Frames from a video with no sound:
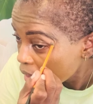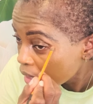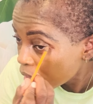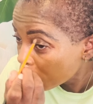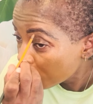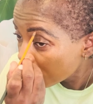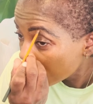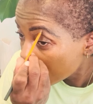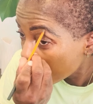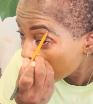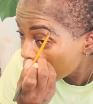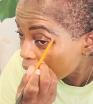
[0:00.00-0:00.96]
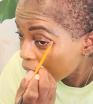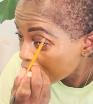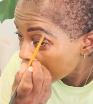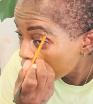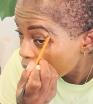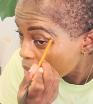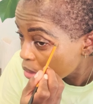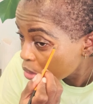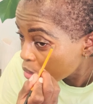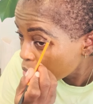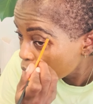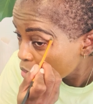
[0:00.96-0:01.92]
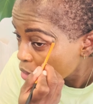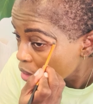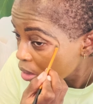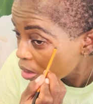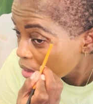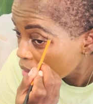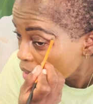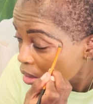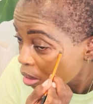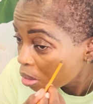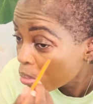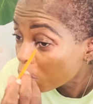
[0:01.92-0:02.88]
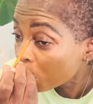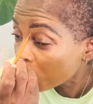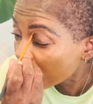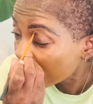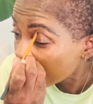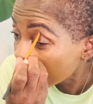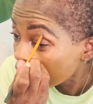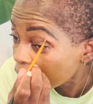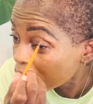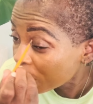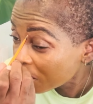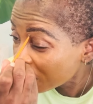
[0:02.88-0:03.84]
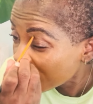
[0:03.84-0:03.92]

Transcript: It applied a lot of product on